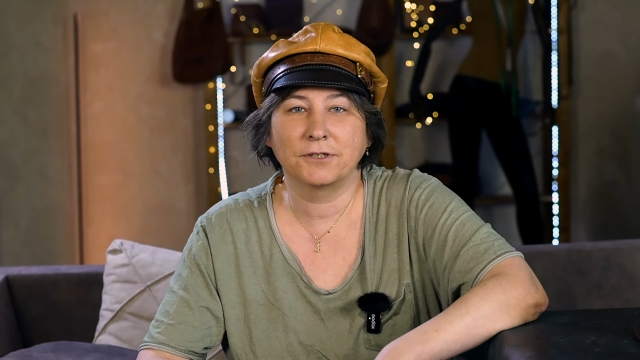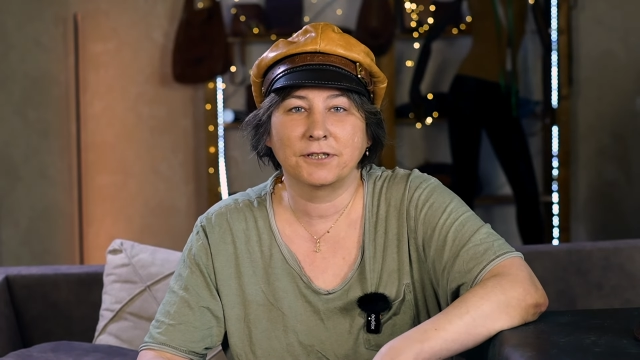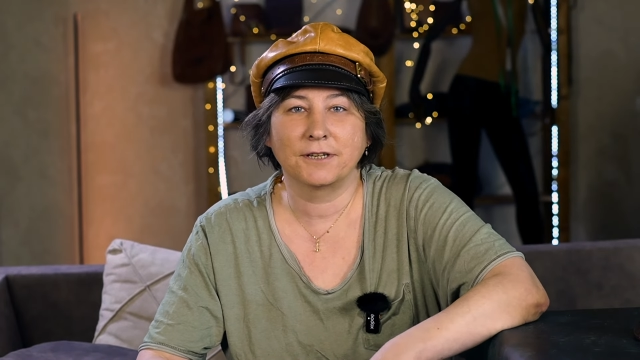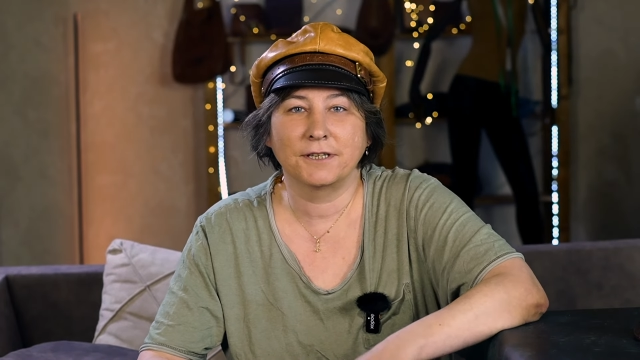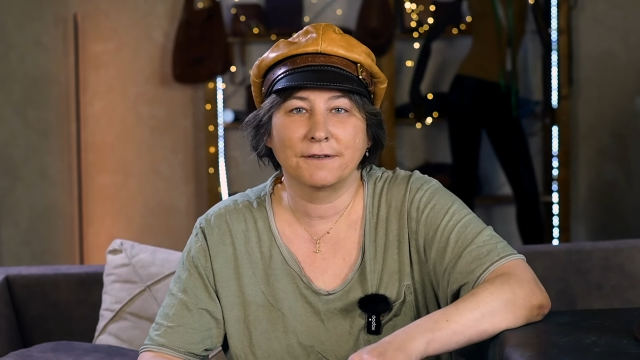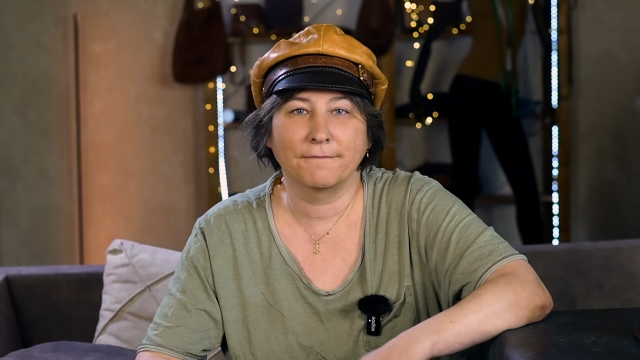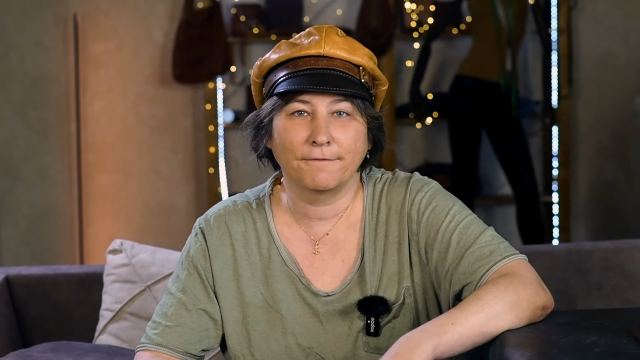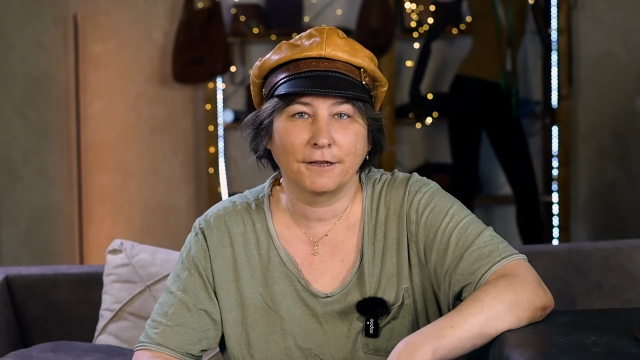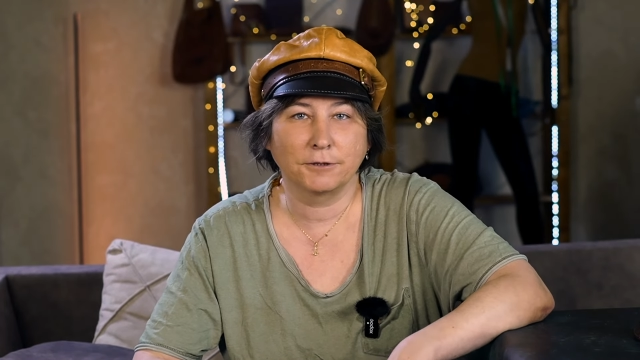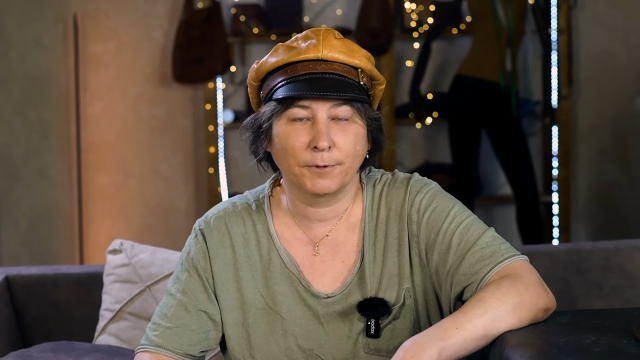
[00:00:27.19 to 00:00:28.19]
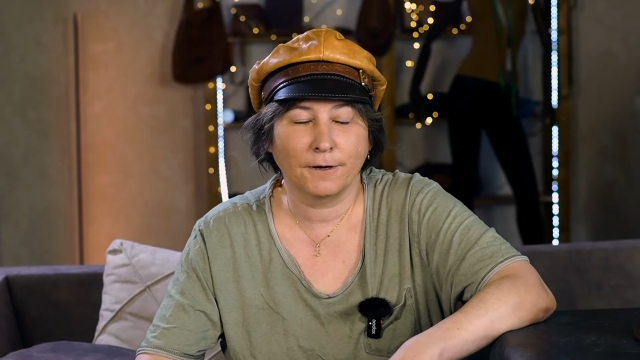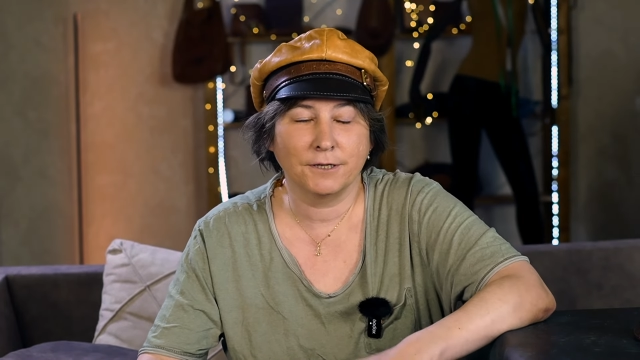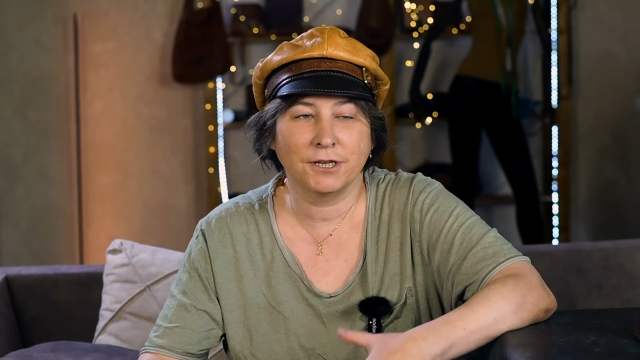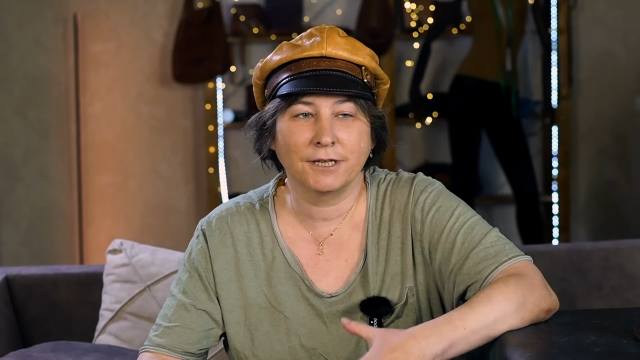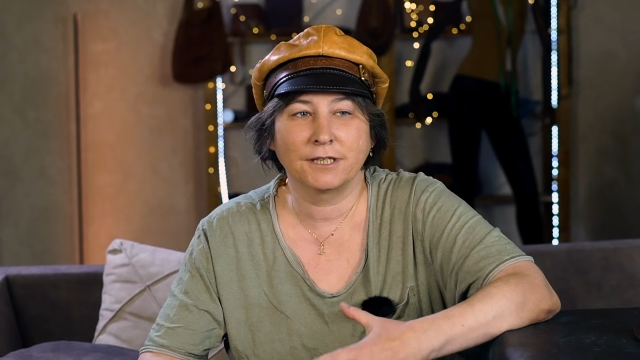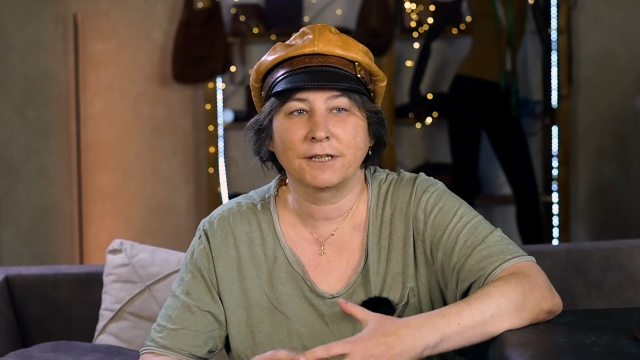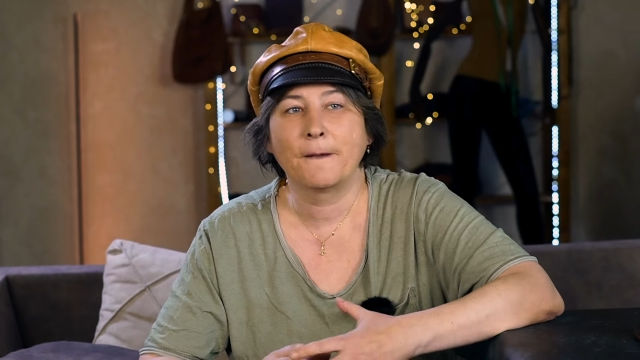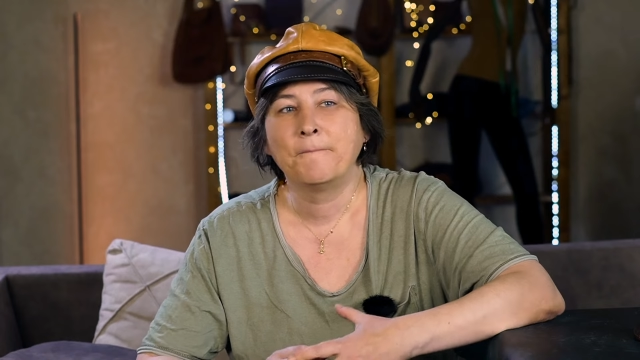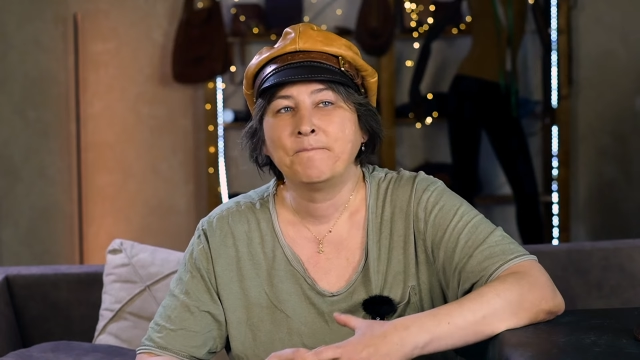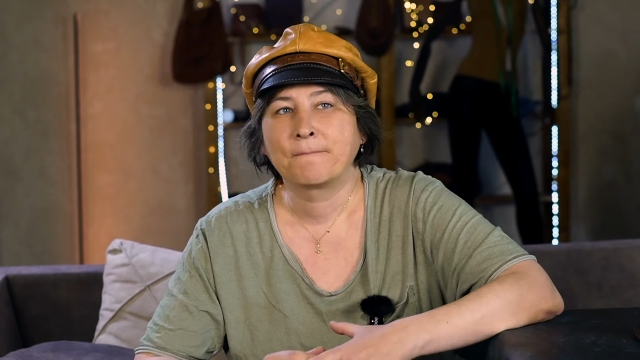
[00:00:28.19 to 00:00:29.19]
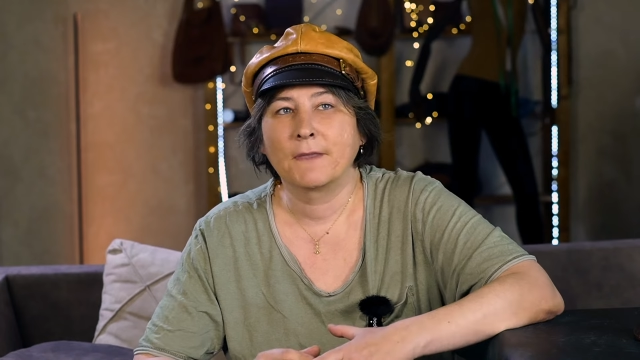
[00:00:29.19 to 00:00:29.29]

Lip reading: share some failed projects.